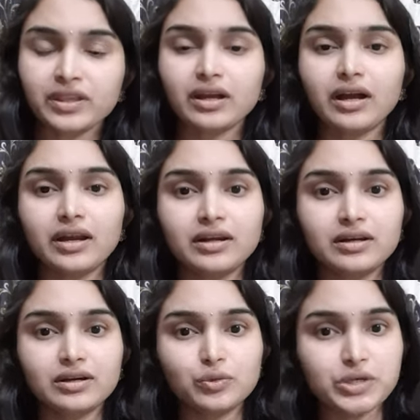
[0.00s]
and
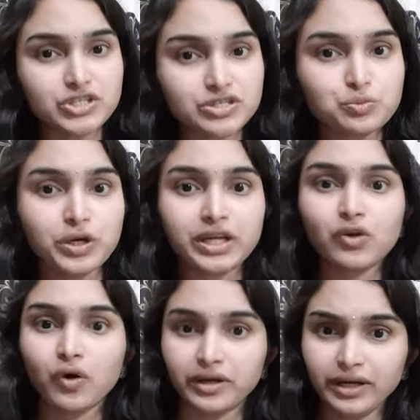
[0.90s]
uh, we are just working
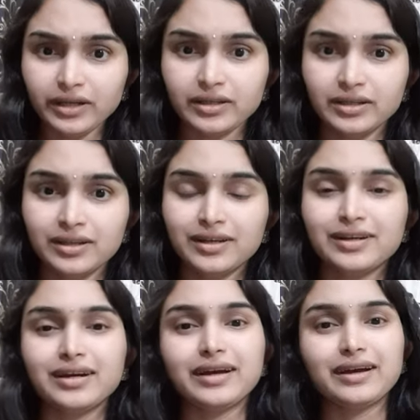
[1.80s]
on it
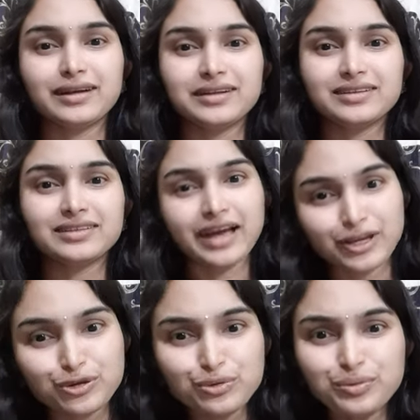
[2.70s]
and uh,
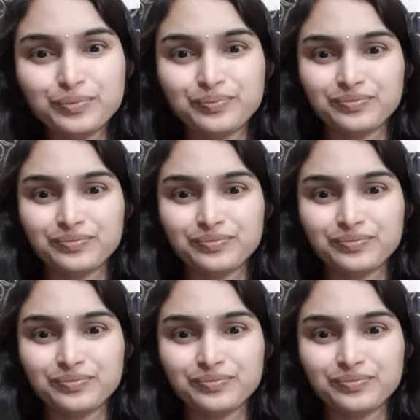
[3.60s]
thank you